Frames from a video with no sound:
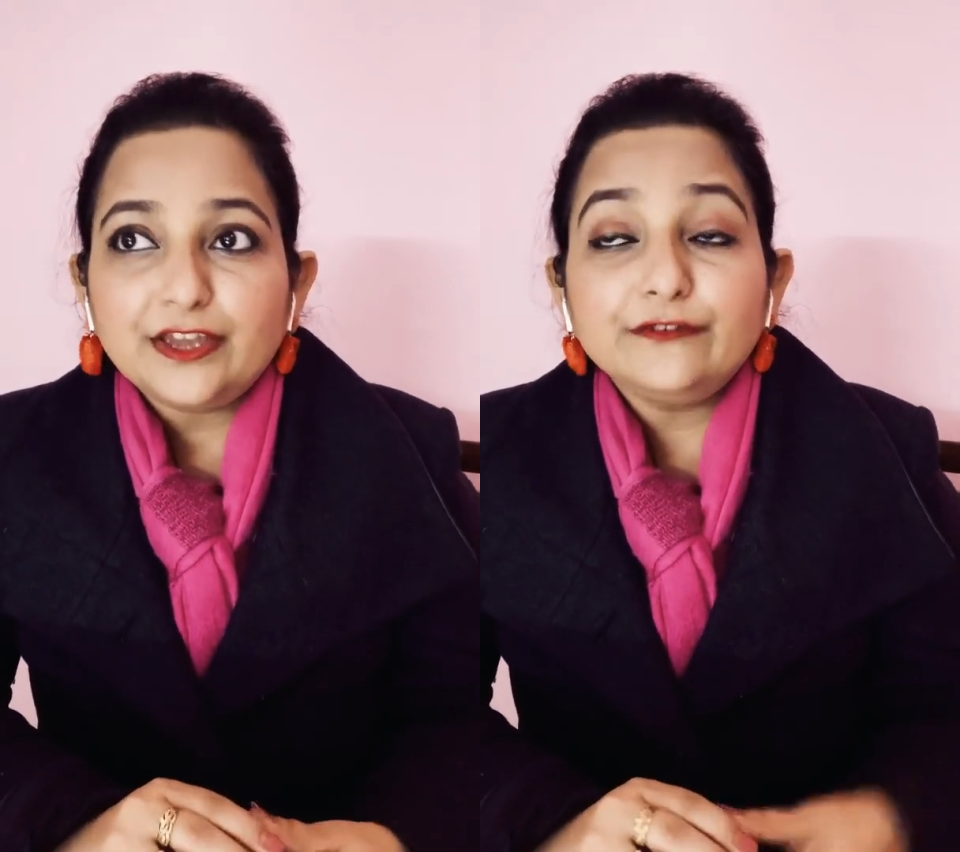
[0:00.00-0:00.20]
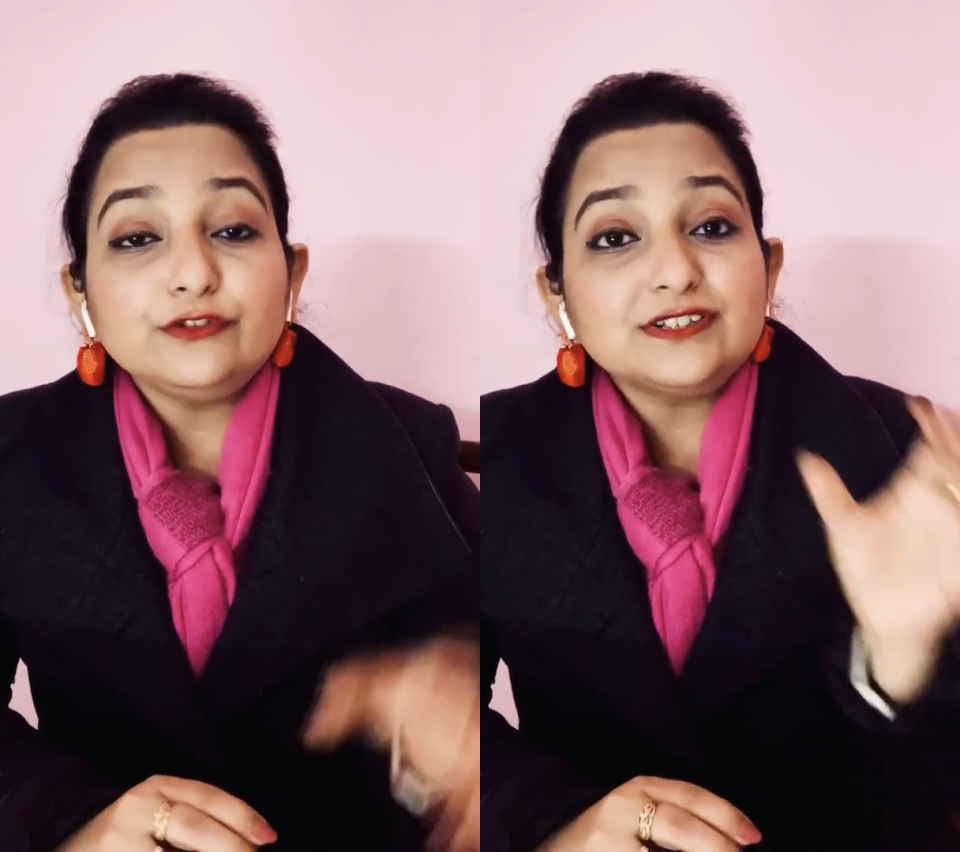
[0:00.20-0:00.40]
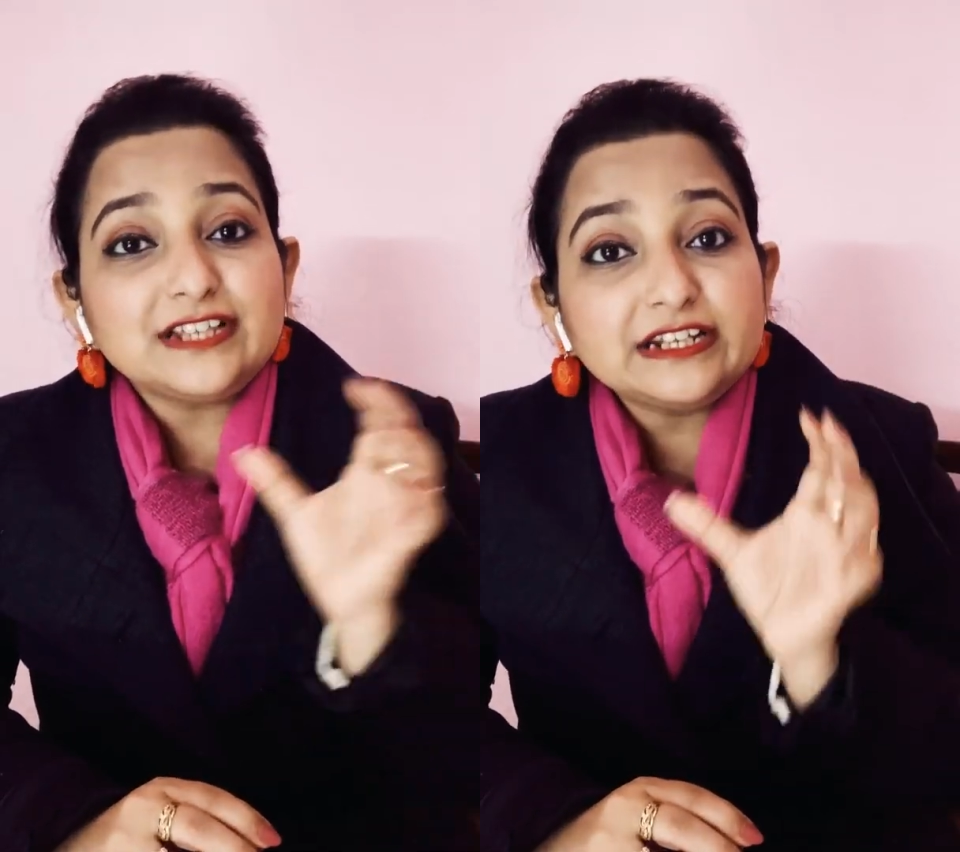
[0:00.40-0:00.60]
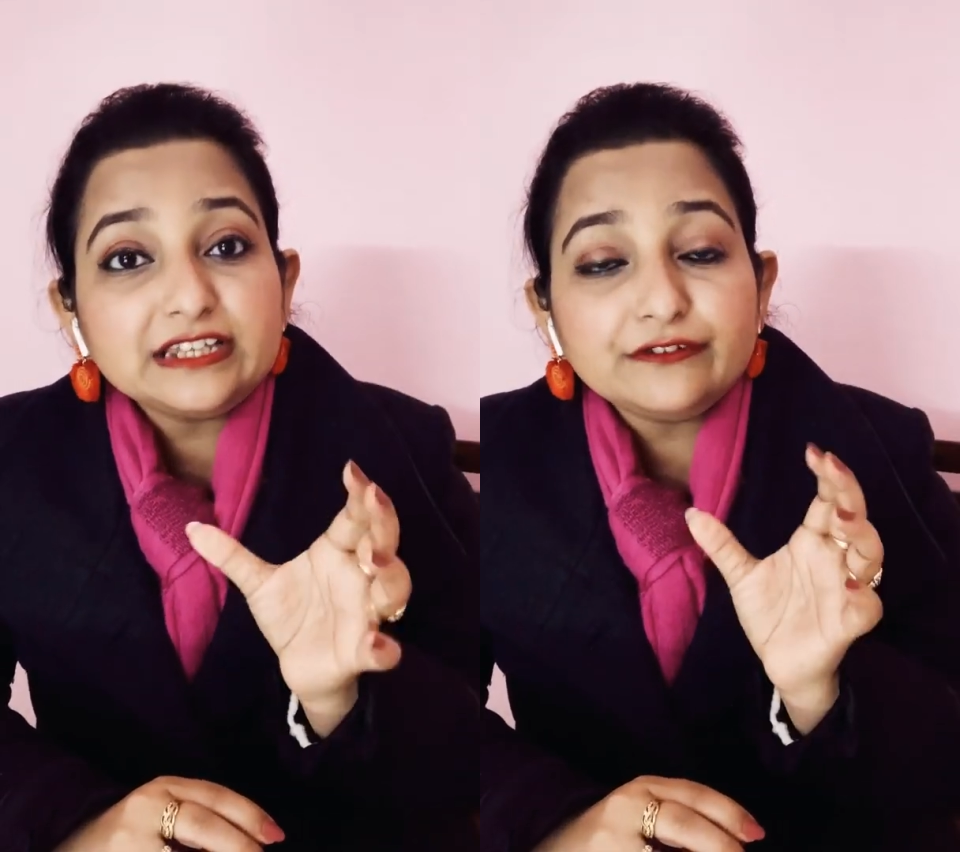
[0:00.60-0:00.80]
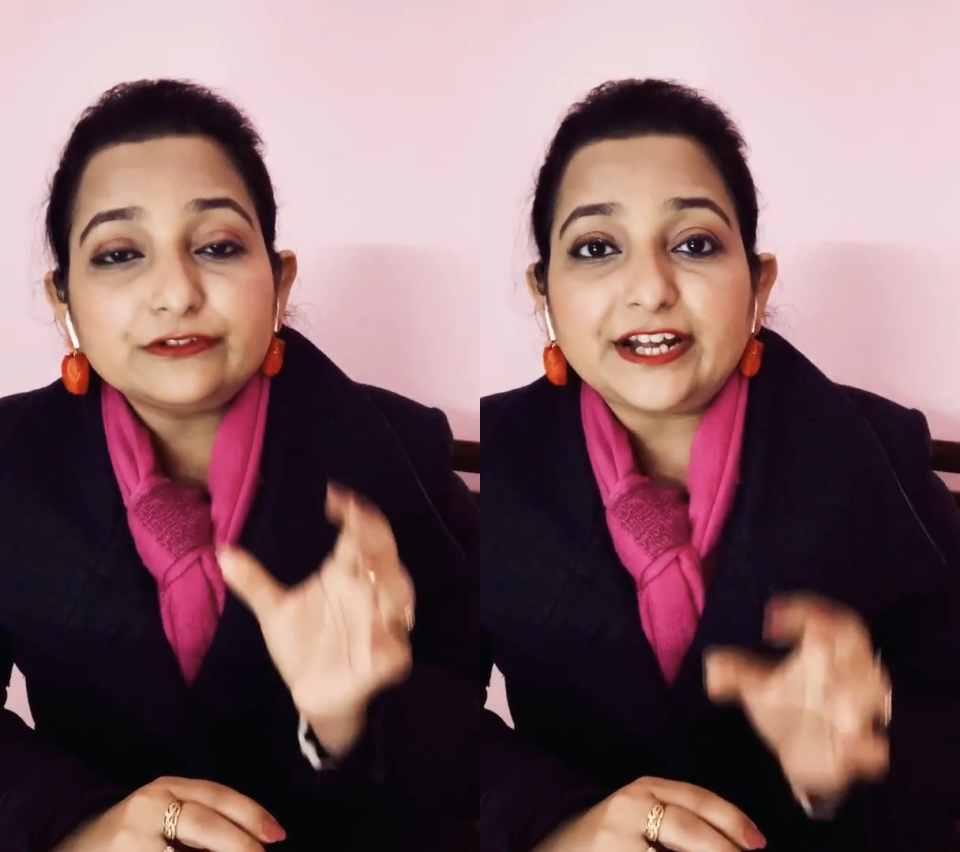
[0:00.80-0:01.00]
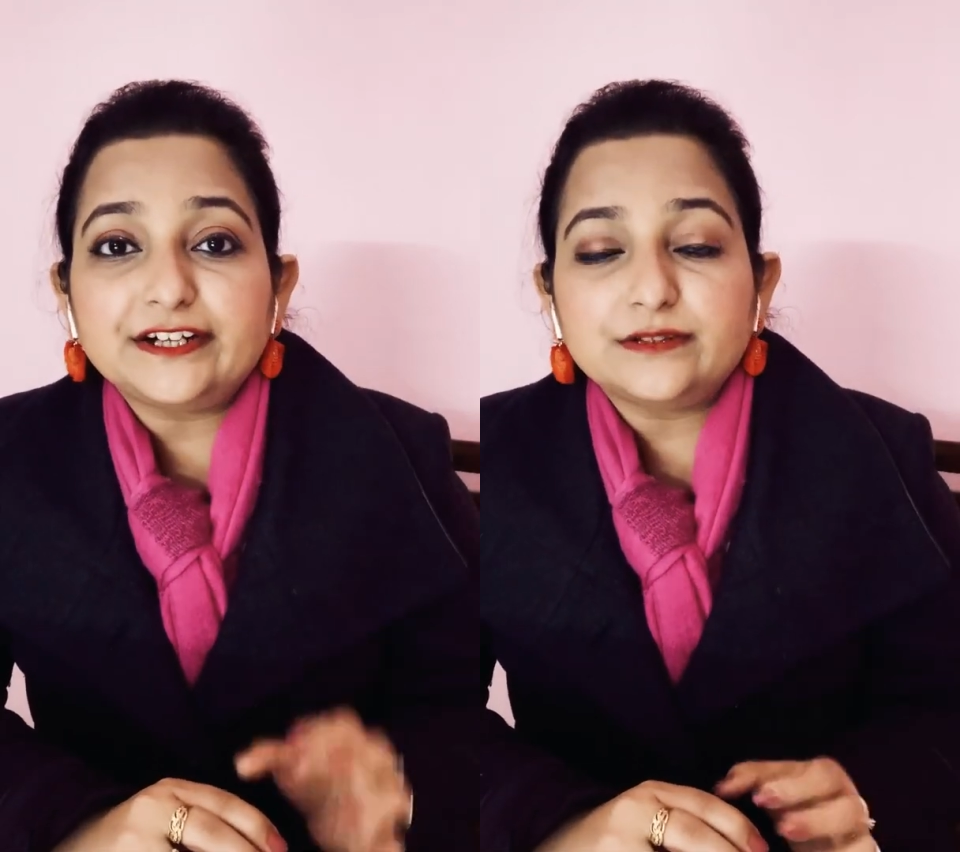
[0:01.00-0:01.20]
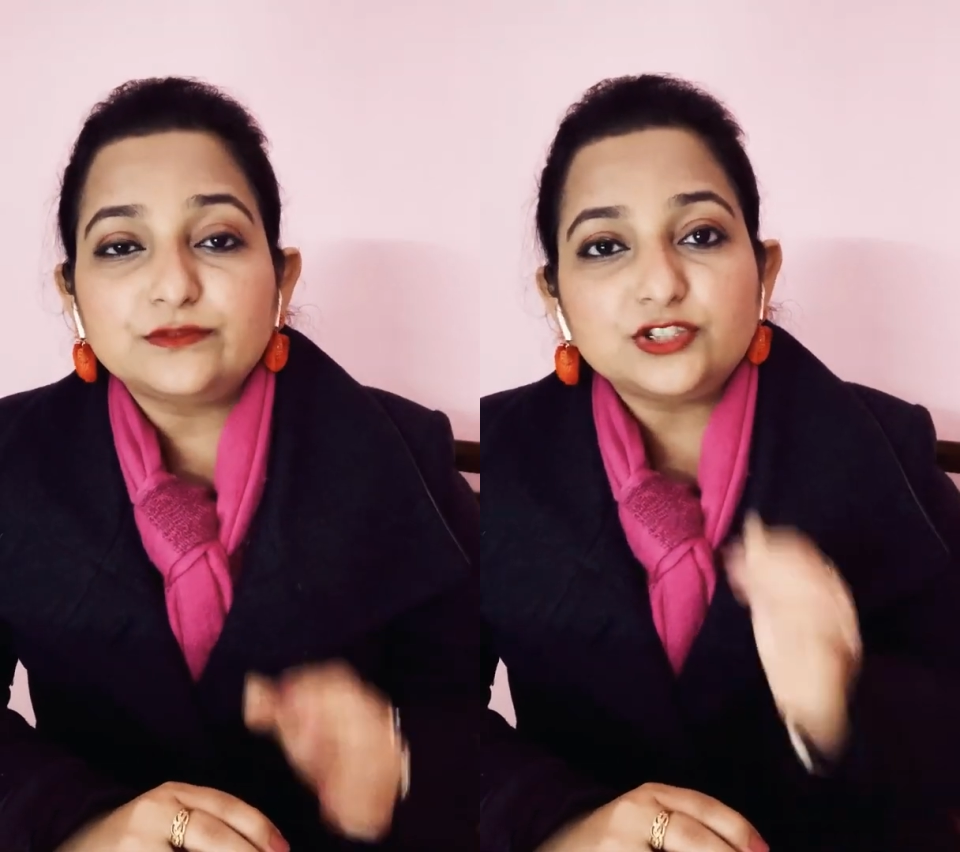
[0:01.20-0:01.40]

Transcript: If you're selling gift items,